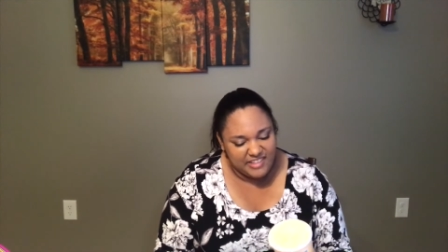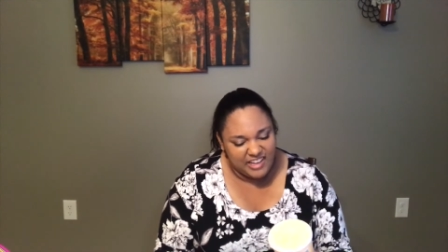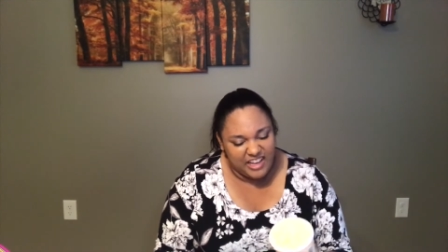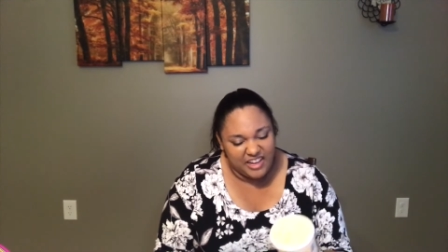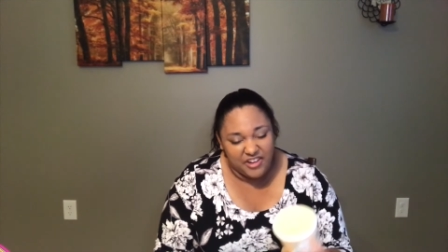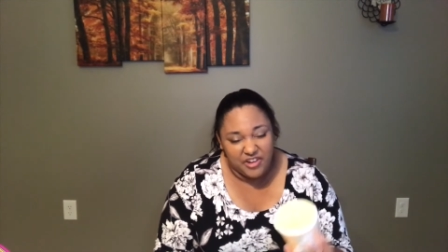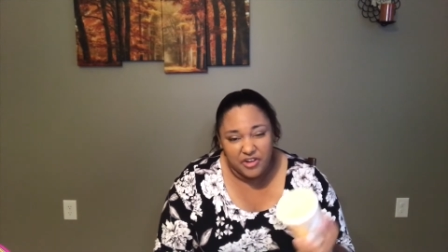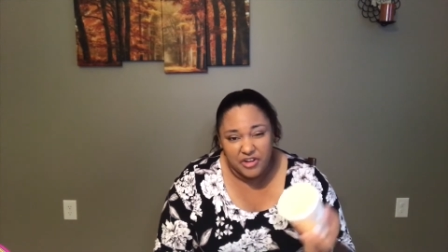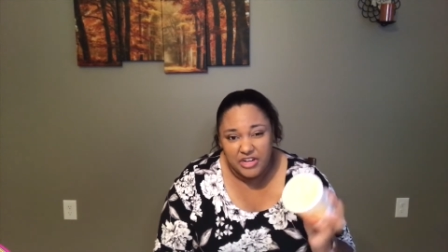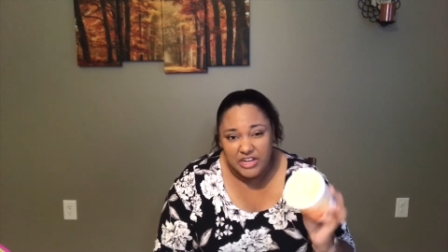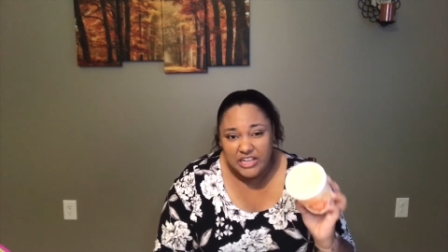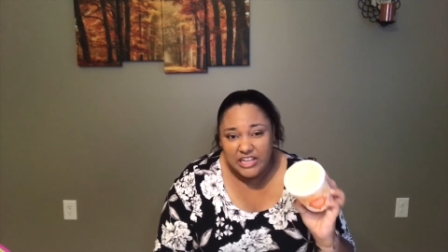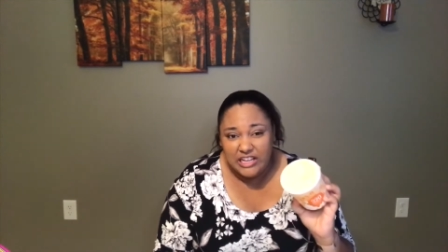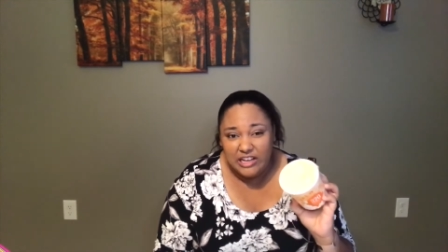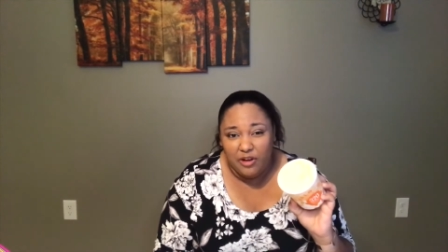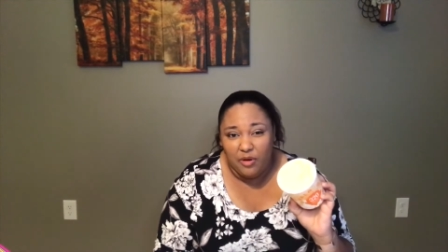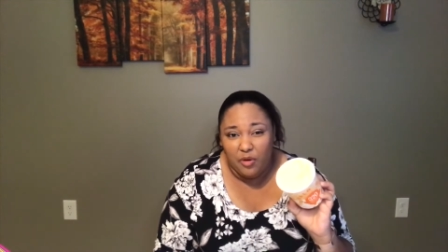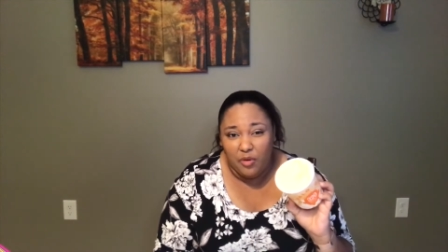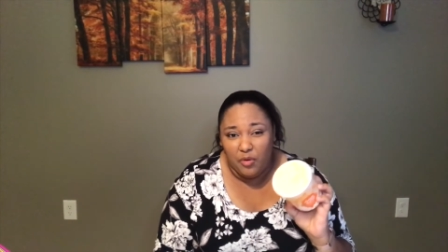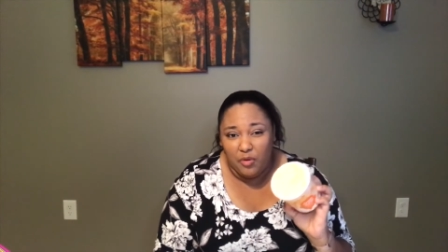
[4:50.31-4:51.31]
I couldn't eat
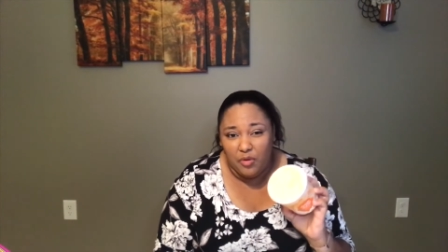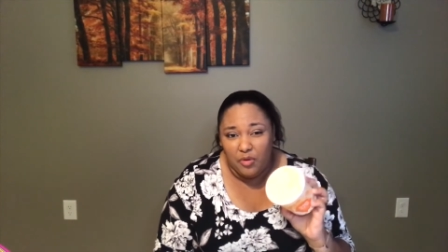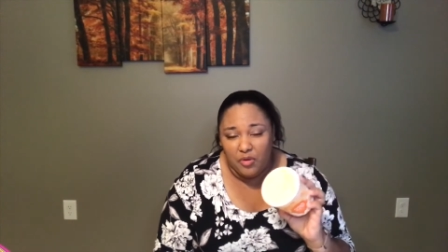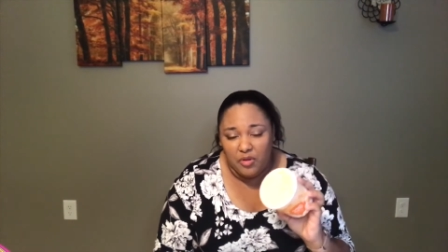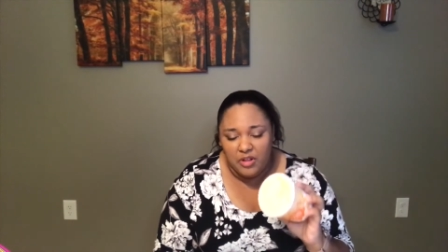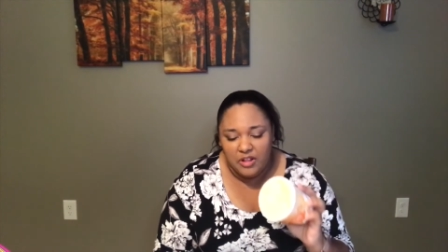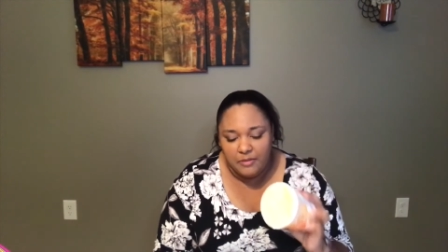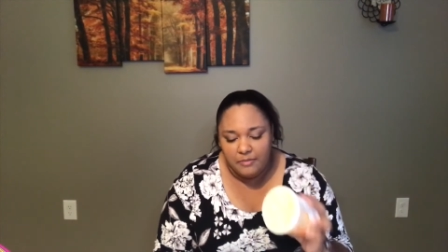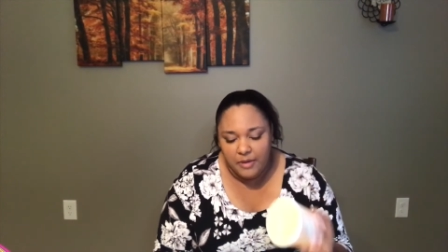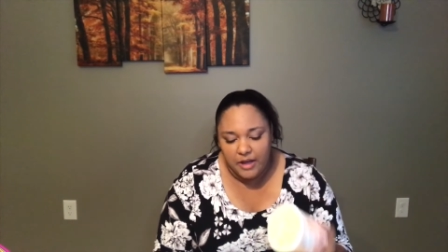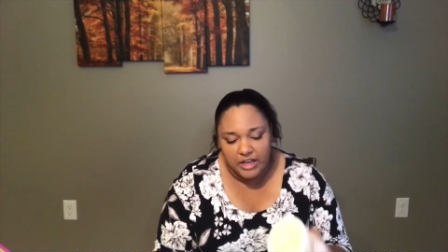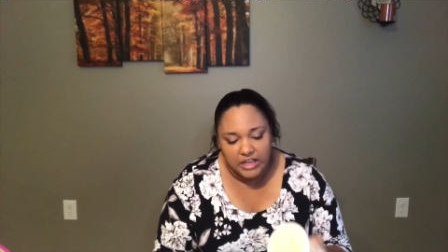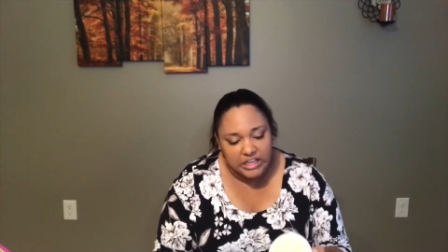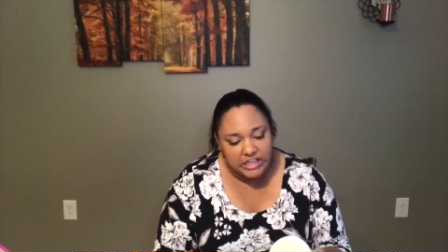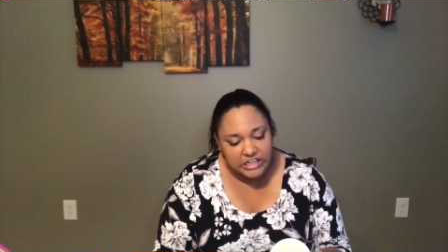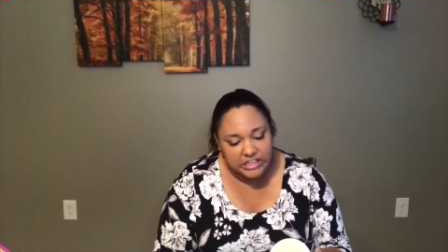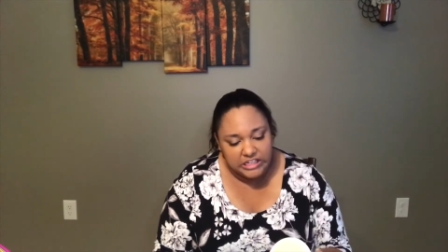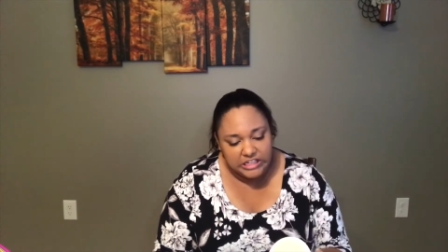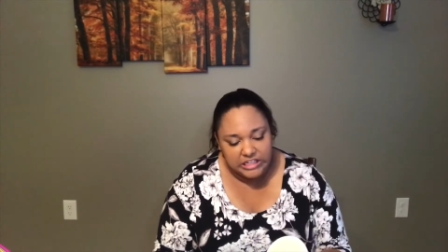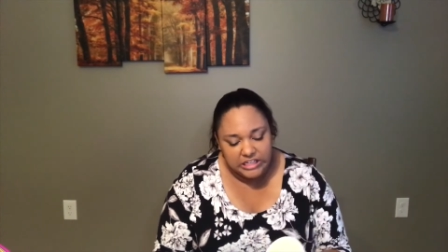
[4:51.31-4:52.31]
a whole
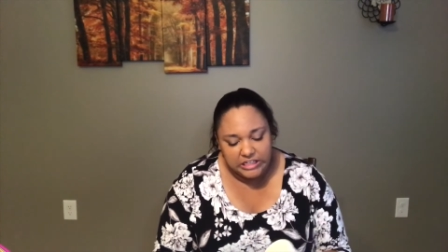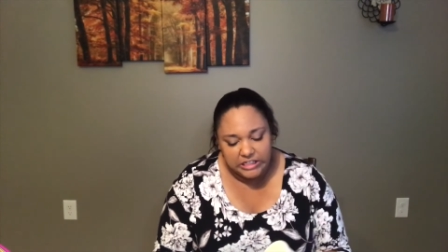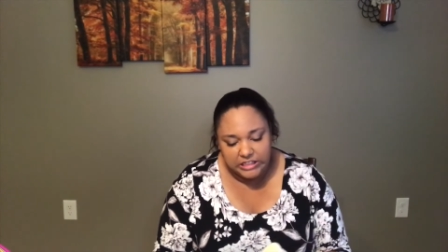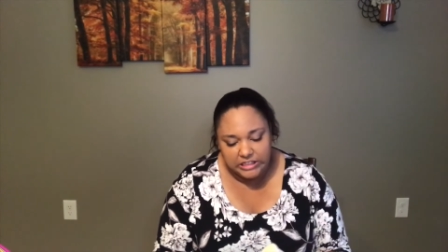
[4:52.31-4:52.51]
pint.